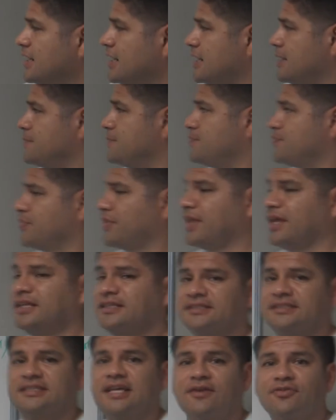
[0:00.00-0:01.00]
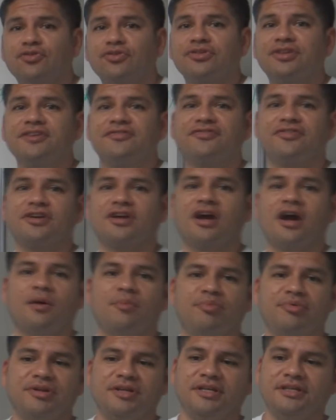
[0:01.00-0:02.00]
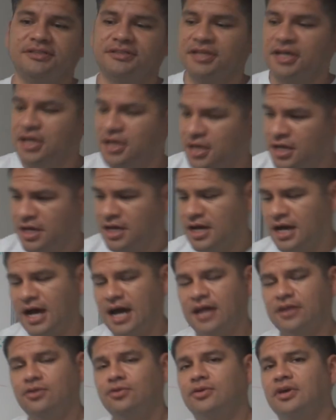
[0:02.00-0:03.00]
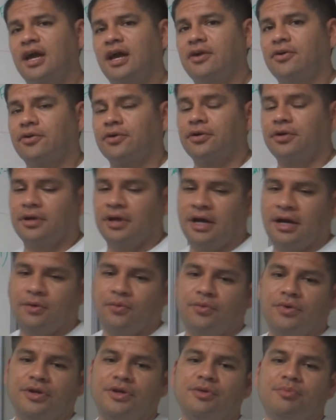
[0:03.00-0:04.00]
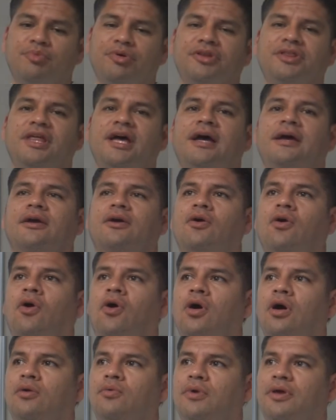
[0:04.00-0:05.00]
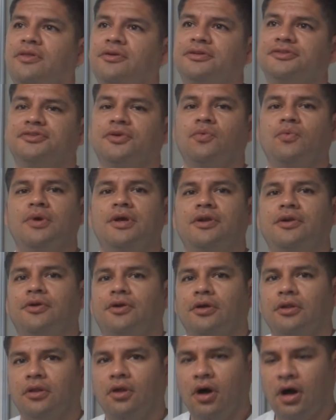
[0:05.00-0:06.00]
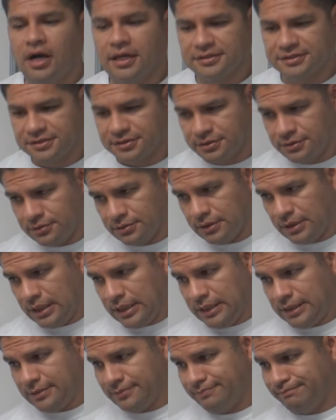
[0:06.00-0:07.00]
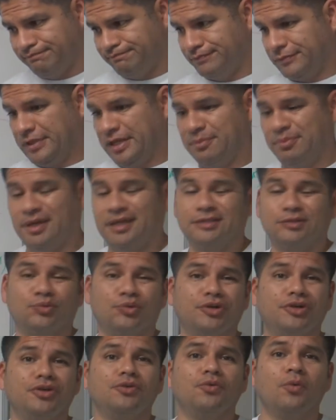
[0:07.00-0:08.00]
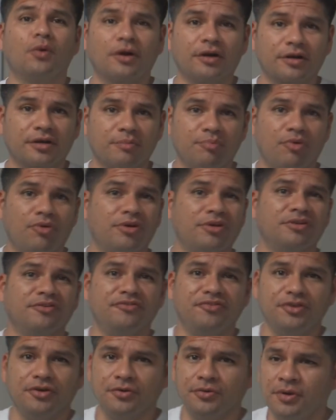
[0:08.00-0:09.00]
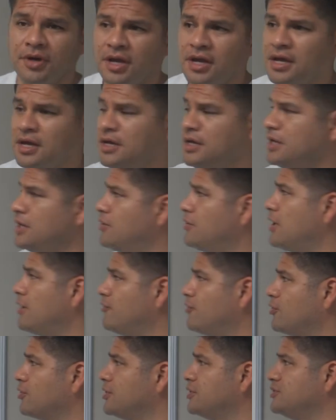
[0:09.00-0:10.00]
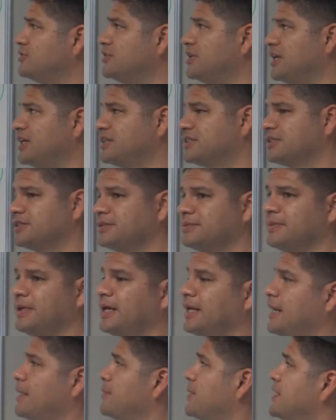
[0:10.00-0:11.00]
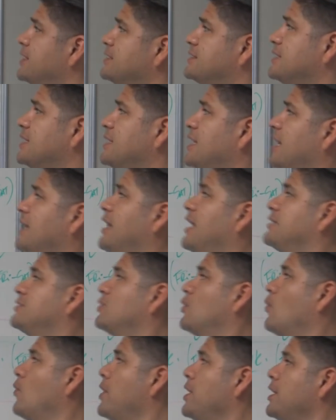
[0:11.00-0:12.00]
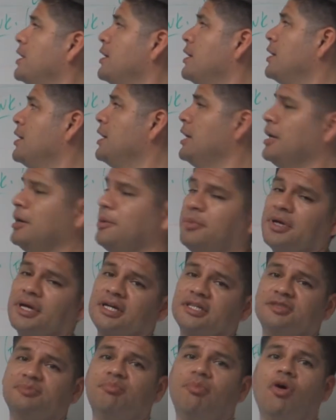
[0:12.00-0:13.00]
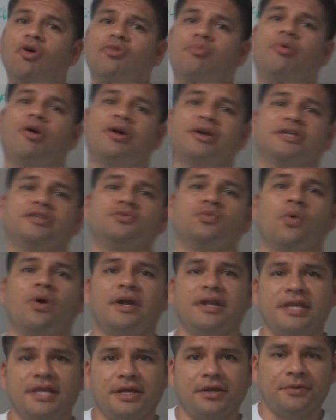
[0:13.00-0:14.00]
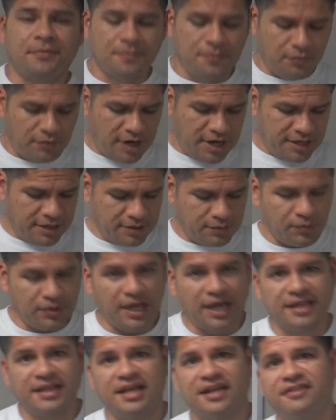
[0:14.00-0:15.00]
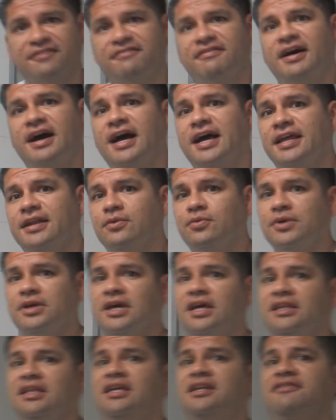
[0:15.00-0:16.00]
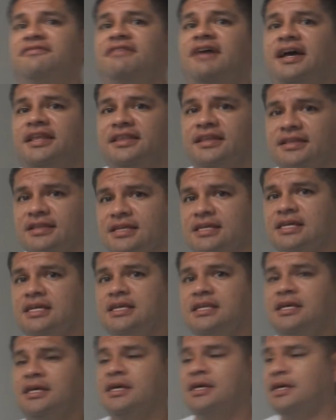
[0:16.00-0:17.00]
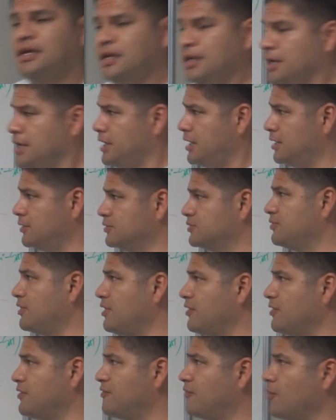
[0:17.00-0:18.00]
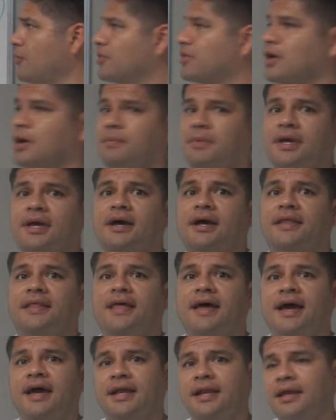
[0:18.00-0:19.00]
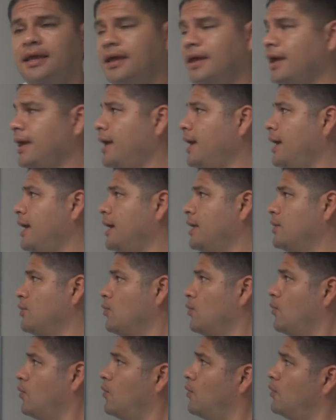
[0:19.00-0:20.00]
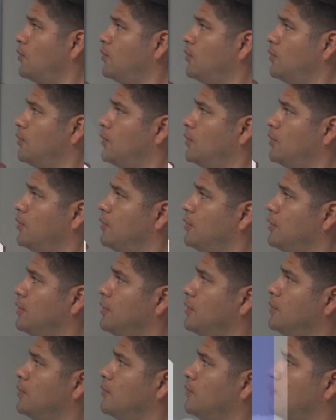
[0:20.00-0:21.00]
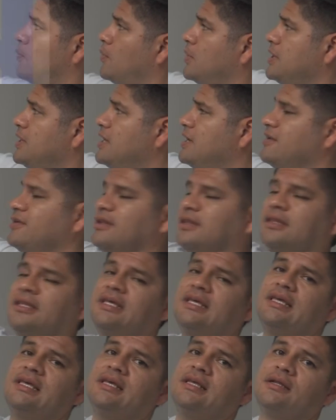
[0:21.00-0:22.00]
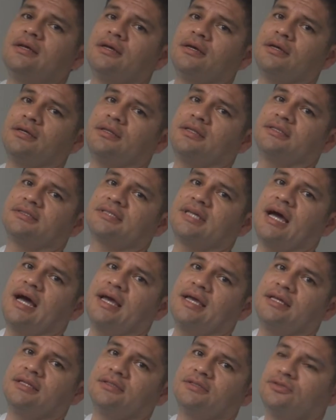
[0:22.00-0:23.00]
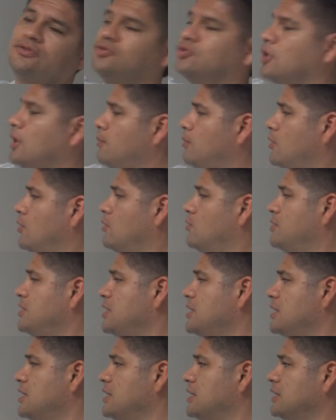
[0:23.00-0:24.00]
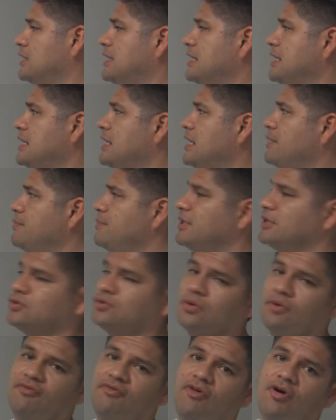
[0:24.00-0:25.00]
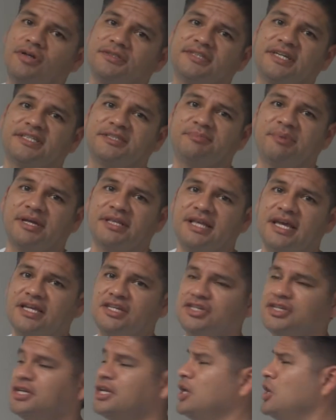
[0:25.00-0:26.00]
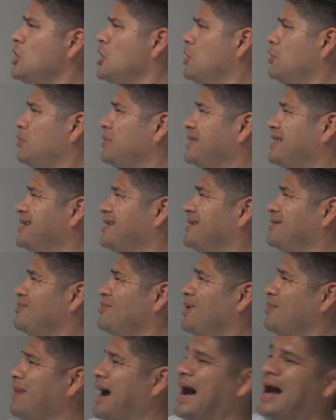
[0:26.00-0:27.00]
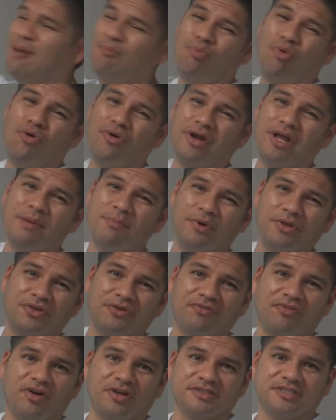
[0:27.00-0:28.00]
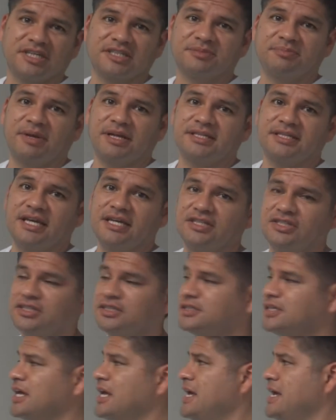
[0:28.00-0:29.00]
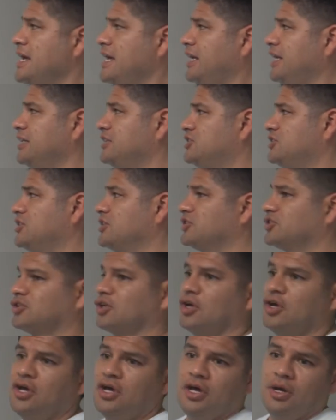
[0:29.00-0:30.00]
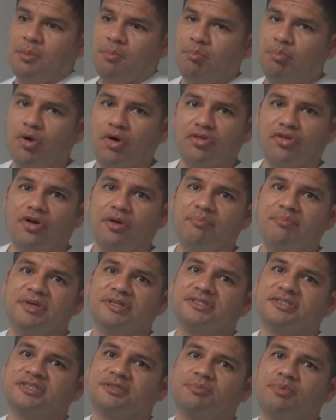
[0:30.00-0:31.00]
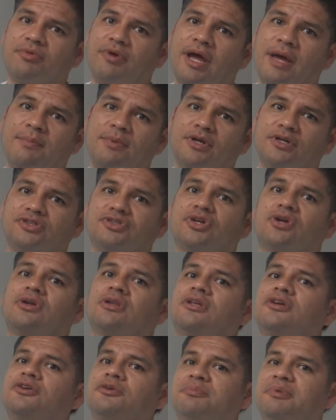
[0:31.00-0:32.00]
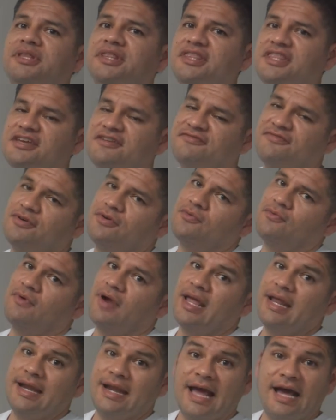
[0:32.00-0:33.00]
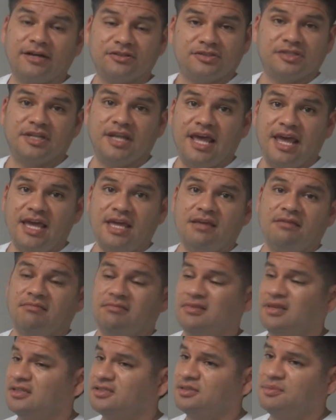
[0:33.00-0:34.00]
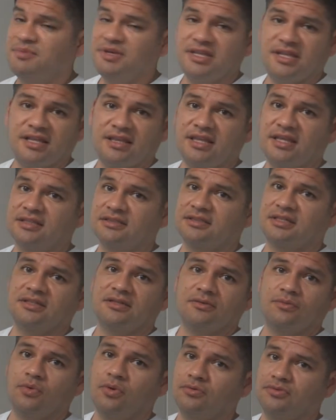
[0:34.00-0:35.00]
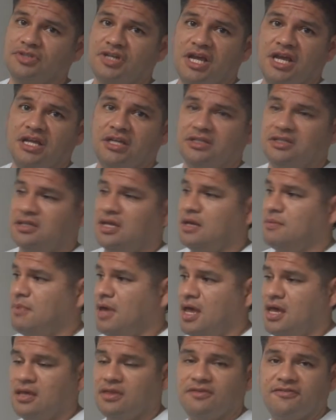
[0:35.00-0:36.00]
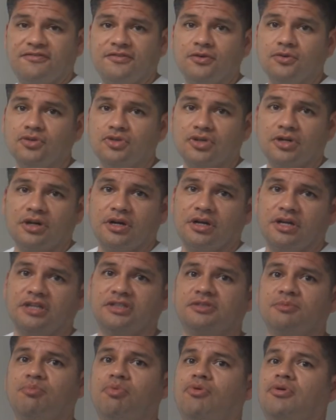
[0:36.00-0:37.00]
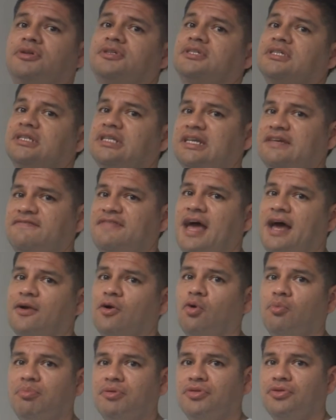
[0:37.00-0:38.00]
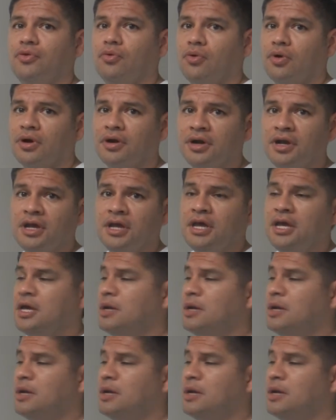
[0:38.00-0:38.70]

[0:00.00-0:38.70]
In several different companies, where you put that call, whether it's a win or a loss, depends where you work, point of view. Here at Origination, man, I'm going to say that that's a win, because both parties won here, right? We identified the need. He was very forthcoming on that, and we didn't lead this guy into trouble. We didn't lead him into a false expectation. We didn't onboard him under false expectations. It's just both our business parameters are a little bit different right now today. Doesn't mean that things won't change. They may in the future, and it's important to leave that open door.